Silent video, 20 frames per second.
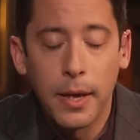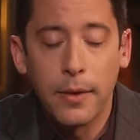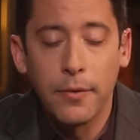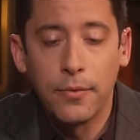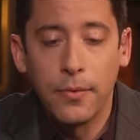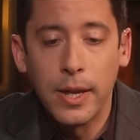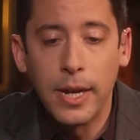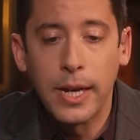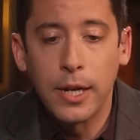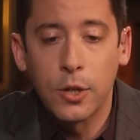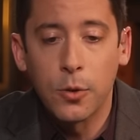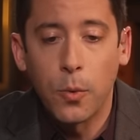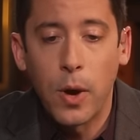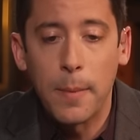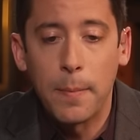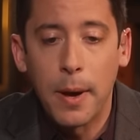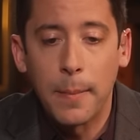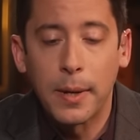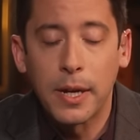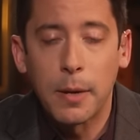feeding into why
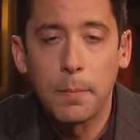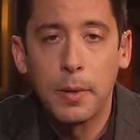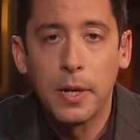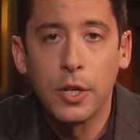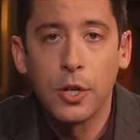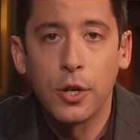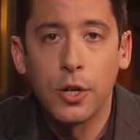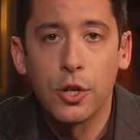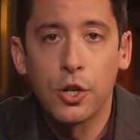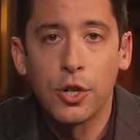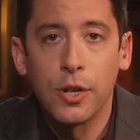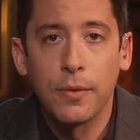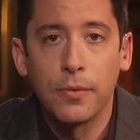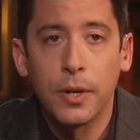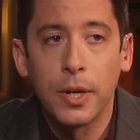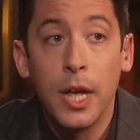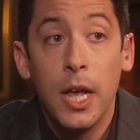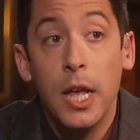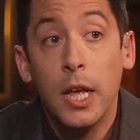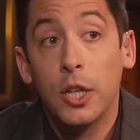public opinion has
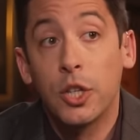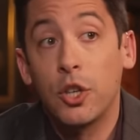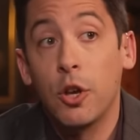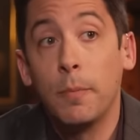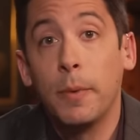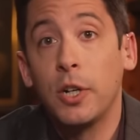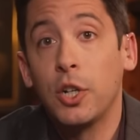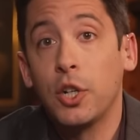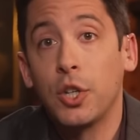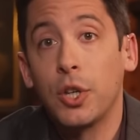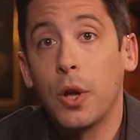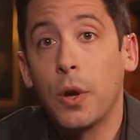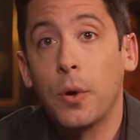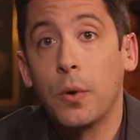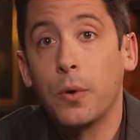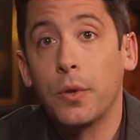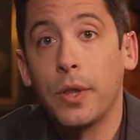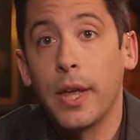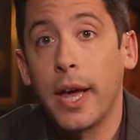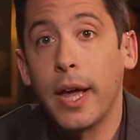shifted. So much
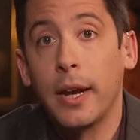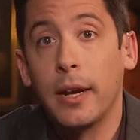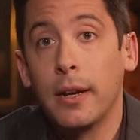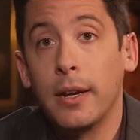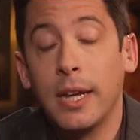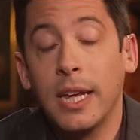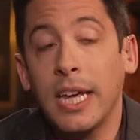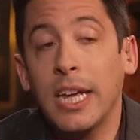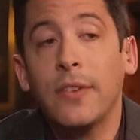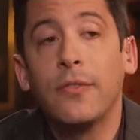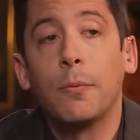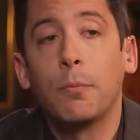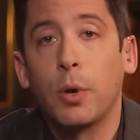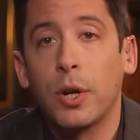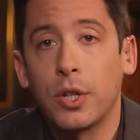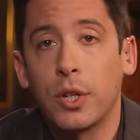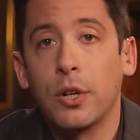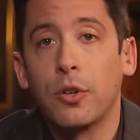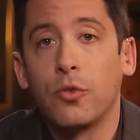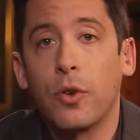so that even
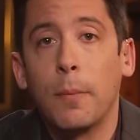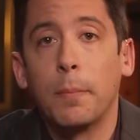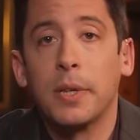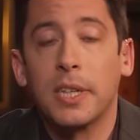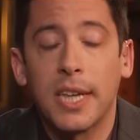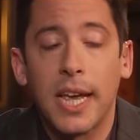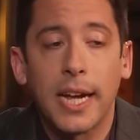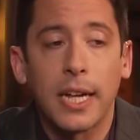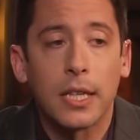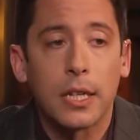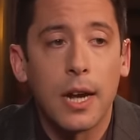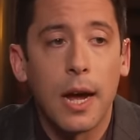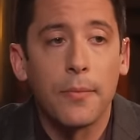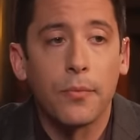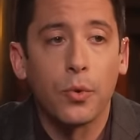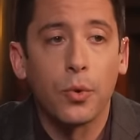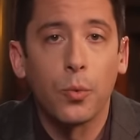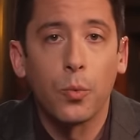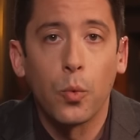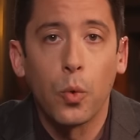President Trump is saying it's time
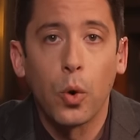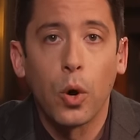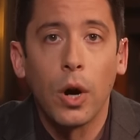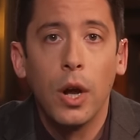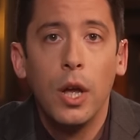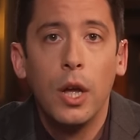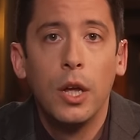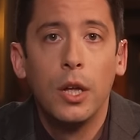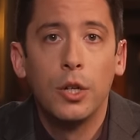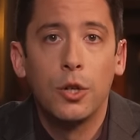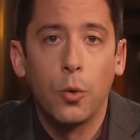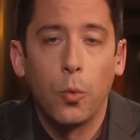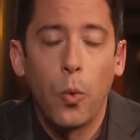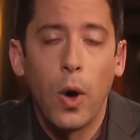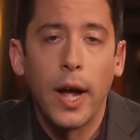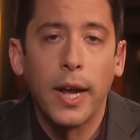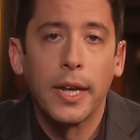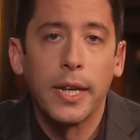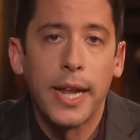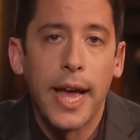for the war to
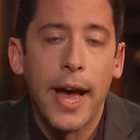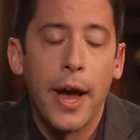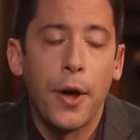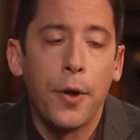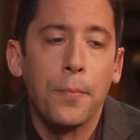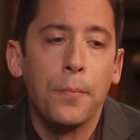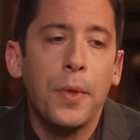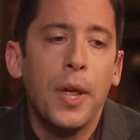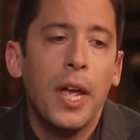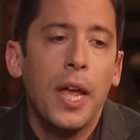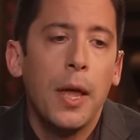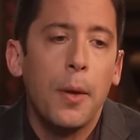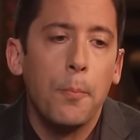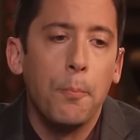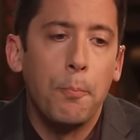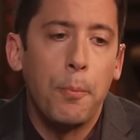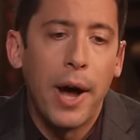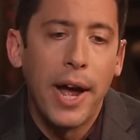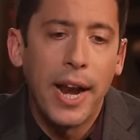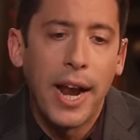wind down.
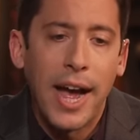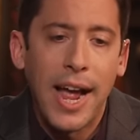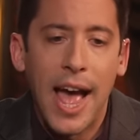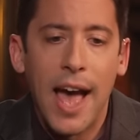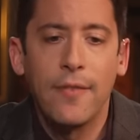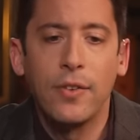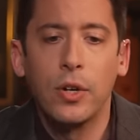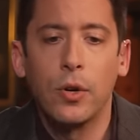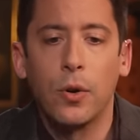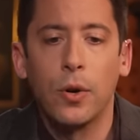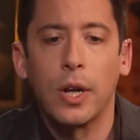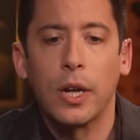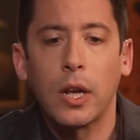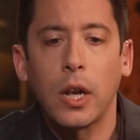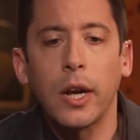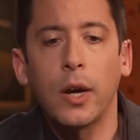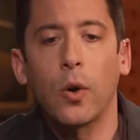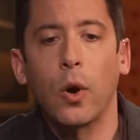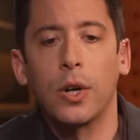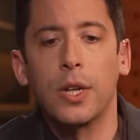But I haven't heard a
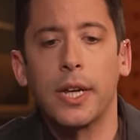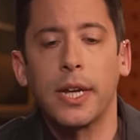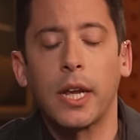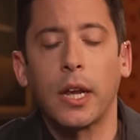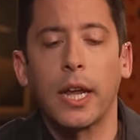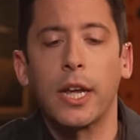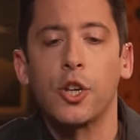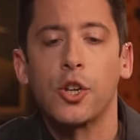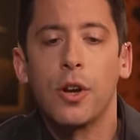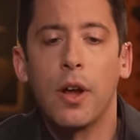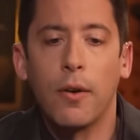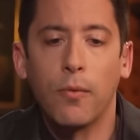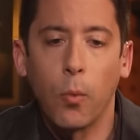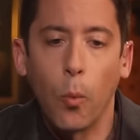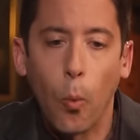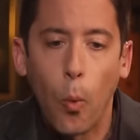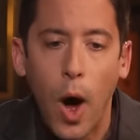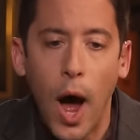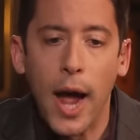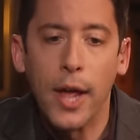clear articulation of
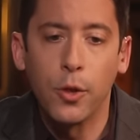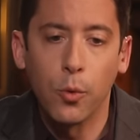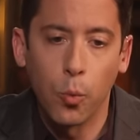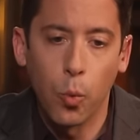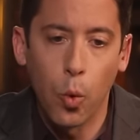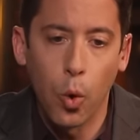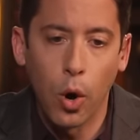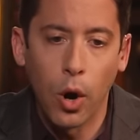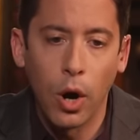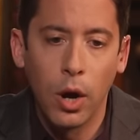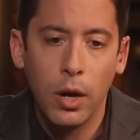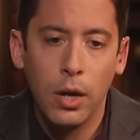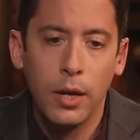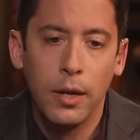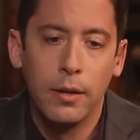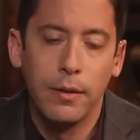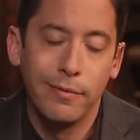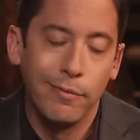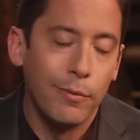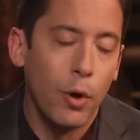why the war
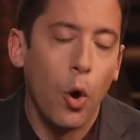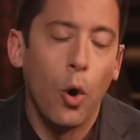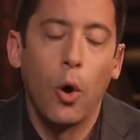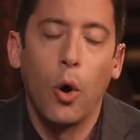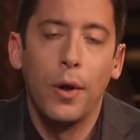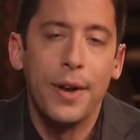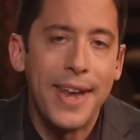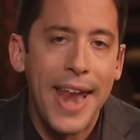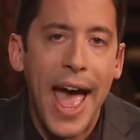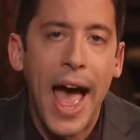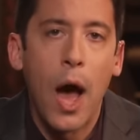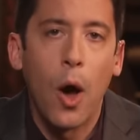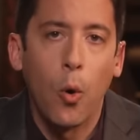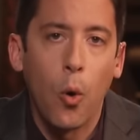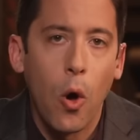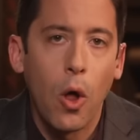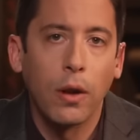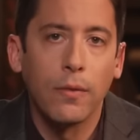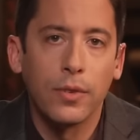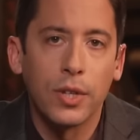now
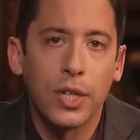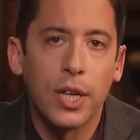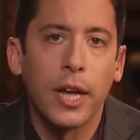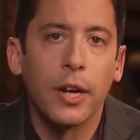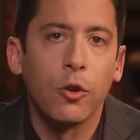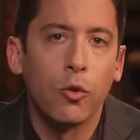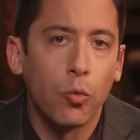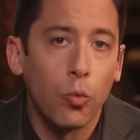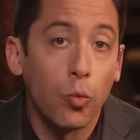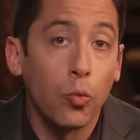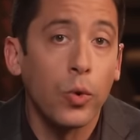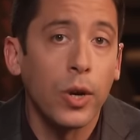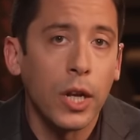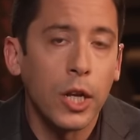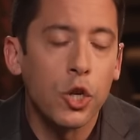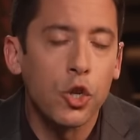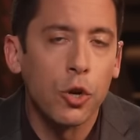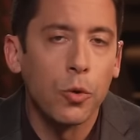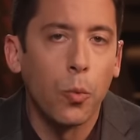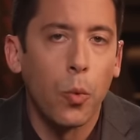all of a sudden
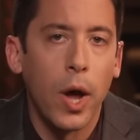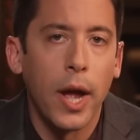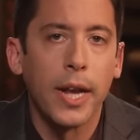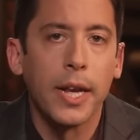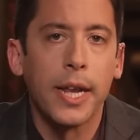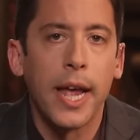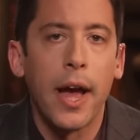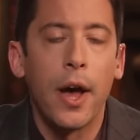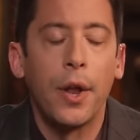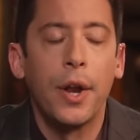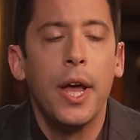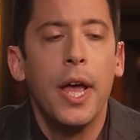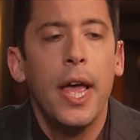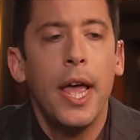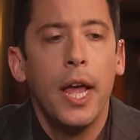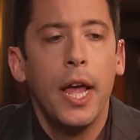really should wind down.